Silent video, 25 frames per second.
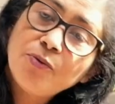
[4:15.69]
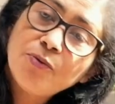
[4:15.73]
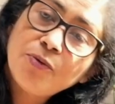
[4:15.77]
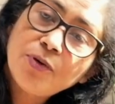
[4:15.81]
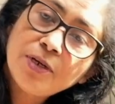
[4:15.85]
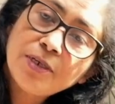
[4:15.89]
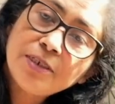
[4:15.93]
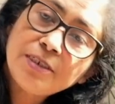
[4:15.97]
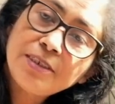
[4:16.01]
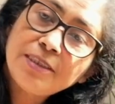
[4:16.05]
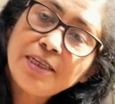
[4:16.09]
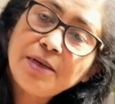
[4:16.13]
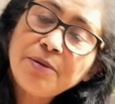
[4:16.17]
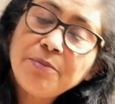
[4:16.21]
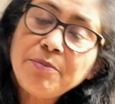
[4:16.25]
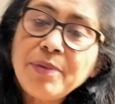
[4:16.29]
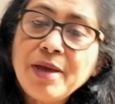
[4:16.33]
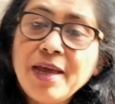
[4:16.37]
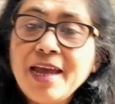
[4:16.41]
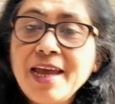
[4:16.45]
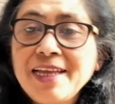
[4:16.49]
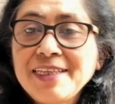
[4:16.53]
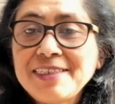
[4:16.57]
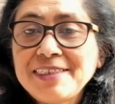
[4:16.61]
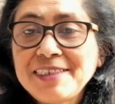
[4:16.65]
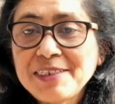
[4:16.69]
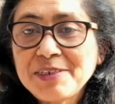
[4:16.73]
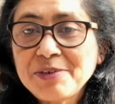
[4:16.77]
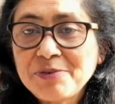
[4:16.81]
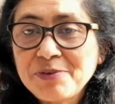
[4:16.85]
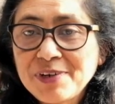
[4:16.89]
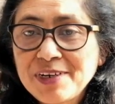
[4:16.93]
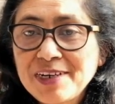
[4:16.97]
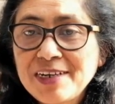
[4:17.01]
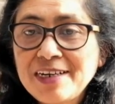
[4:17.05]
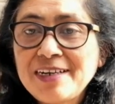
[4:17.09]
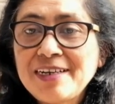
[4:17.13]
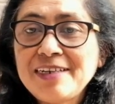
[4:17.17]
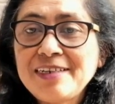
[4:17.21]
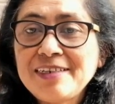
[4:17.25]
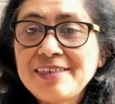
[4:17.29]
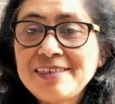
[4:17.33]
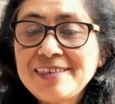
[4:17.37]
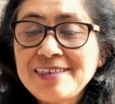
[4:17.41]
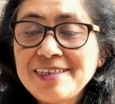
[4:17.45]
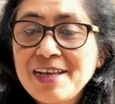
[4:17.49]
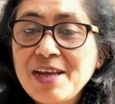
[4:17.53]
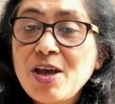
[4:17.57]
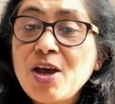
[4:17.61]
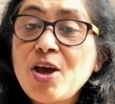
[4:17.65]
what's the magic word?
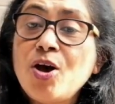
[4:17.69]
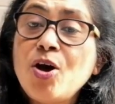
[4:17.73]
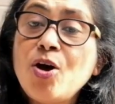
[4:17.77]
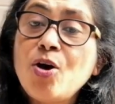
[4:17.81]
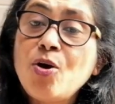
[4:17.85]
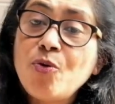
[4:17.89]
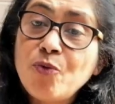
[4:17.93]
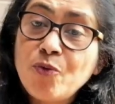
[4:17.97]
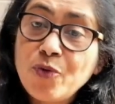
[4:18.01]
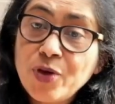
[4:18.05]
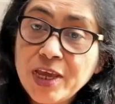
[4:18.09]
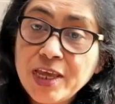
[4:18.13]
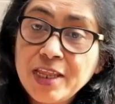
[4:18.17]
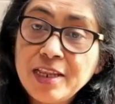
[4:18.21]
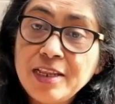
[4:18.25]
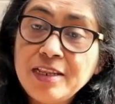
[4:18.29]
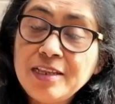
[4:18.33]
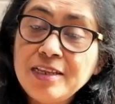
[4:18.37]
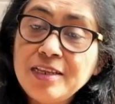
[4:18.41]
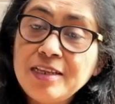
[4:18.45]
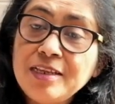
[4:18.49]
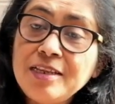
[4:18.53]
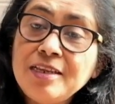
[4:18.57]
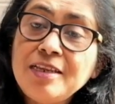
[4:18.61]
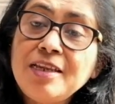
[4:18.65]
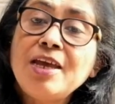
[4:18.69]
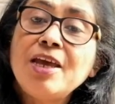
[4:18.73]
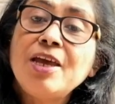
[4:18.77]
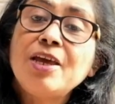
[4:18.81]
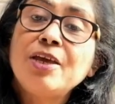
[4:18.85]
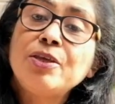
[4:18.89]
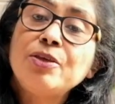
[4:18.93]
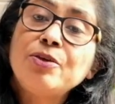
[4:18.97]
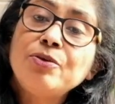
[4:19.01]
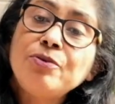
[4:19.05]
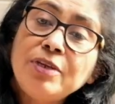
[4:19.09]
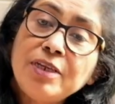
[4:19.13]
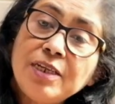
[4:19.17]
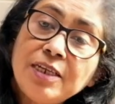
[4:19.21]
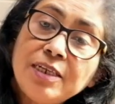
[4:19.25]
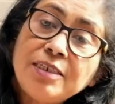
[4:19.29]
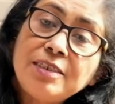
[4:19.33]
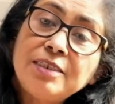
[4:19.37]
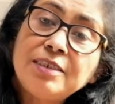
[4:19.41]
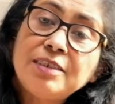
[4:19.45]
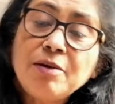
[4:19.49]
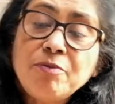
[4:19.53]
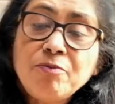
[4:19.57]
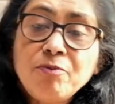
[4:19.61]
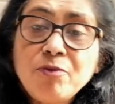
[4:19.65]
When you need
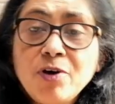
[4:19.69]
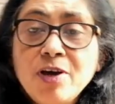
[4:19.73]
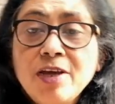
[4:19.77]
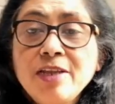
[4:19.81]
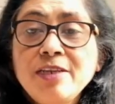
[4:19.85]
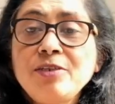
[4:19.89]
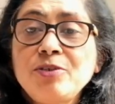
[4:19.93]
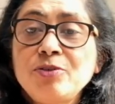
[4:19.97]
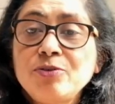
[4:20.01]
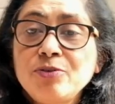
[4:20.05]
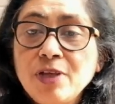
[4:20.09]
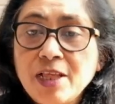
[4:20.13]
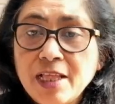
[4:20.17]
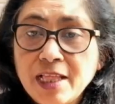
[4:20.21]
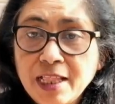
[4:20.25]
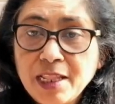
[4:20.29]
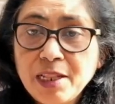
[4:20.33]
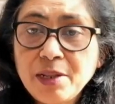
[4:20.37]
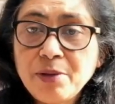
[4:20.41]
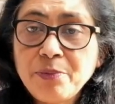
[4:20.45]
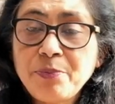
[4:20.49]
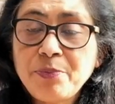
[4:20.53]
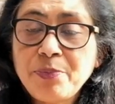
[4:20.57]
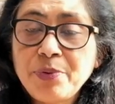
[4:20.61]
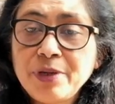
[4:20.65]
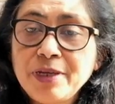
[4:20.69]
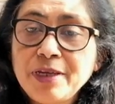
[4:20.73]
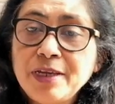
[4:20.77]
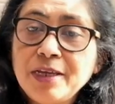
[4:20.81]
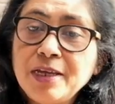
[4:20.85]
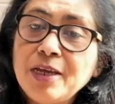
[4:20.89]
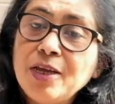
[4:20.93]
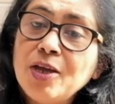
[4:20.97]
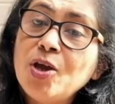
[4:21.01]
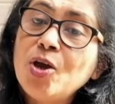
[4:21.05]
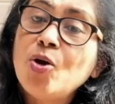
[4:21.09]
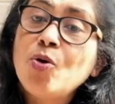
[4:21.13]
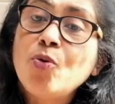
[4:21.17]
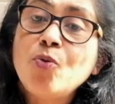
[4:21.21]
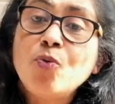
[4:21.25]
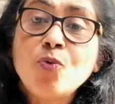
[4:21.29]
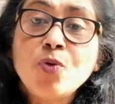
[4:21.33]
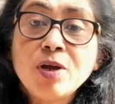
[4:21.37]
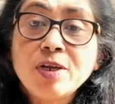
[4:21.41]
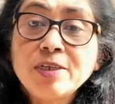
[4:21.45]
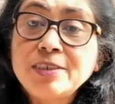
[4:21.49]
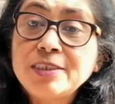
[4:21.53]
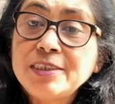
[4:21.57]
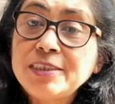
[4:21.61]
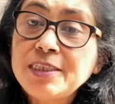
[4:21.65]
someone to help,
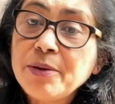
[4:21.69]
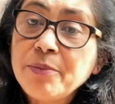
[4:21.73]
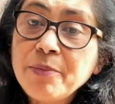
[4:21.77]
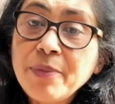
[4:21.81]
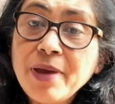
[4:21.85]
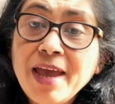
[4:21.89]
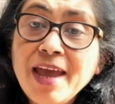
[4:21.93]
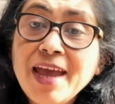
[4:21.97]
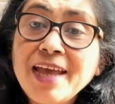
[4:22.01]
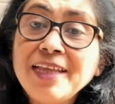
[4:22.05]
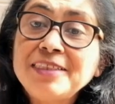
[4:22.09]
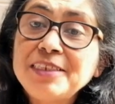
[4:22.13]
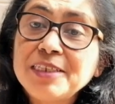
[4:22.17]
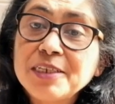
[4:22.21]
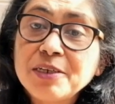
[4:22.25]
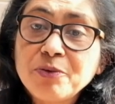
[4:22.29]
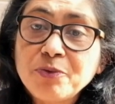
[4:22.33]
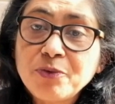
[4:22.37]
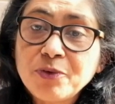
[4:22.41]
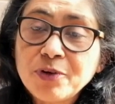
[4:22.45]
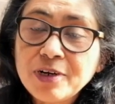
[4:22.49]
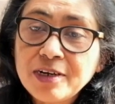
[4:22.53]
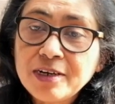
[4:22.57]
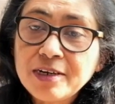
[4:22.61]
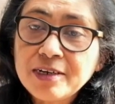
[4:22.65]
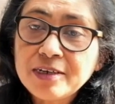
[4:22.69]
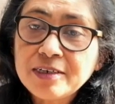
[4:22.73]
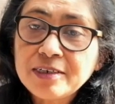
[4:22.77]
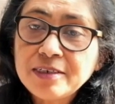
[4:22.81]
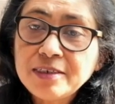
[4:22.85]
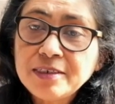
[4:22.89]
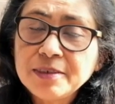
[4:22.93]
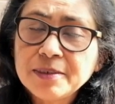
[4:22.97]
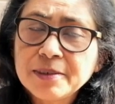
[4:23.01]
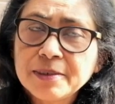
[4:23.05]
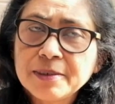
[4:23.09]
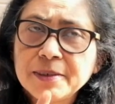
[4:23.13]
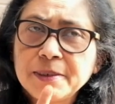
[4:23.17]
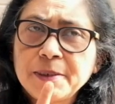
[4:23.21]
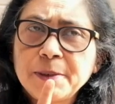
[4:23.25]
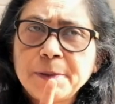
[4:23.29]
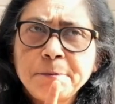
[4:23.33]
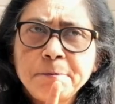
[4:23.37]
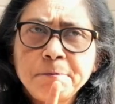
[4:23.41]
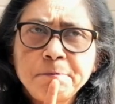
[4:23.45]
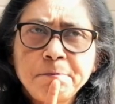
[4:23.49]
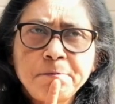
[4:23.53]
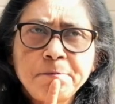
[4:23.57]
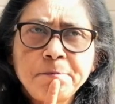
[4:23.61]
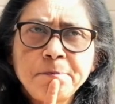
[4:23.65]
what's the magic word?
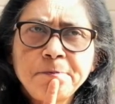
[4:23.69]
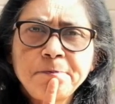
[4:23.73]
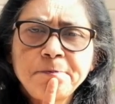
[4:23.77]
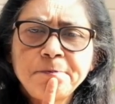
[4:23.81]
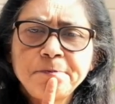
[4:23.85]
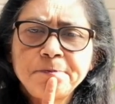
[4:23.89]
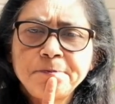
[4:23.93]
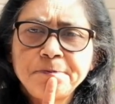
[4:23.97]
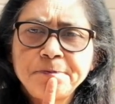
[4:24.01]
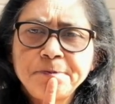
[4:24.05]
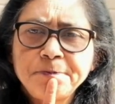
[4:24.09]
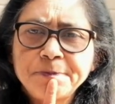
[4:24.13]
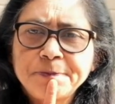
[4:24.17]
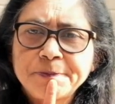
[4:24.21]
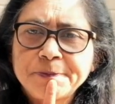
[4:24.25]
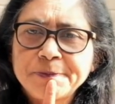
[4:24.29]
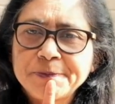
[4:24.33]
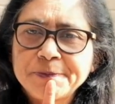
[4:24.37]
Hmm.